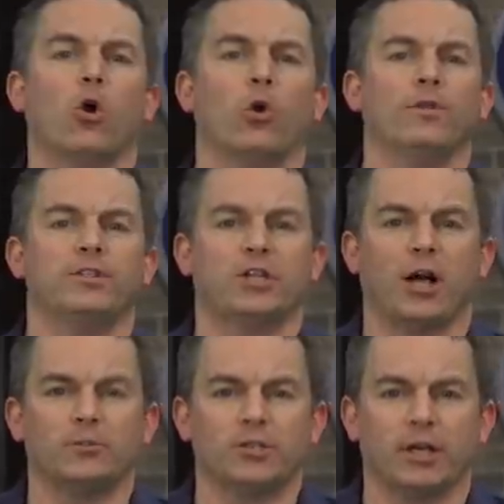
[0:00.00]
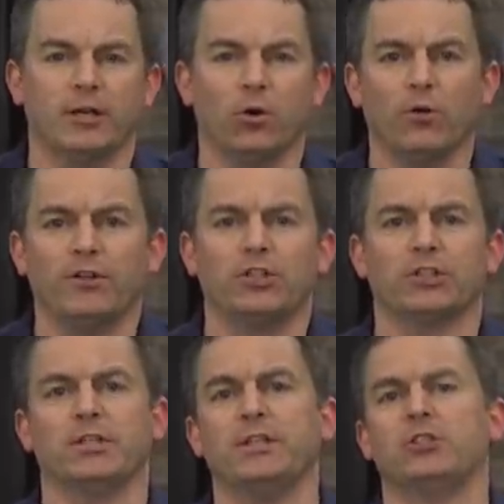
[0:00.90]
on the job site, or if you
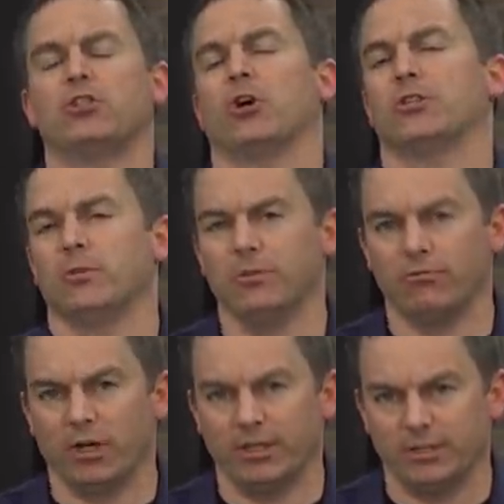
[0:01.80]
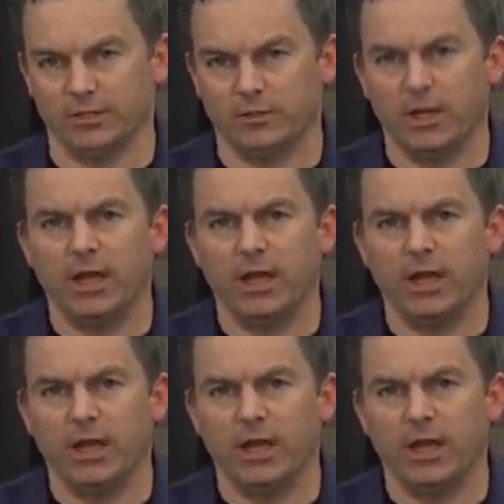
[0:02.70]
just need to charge some devices.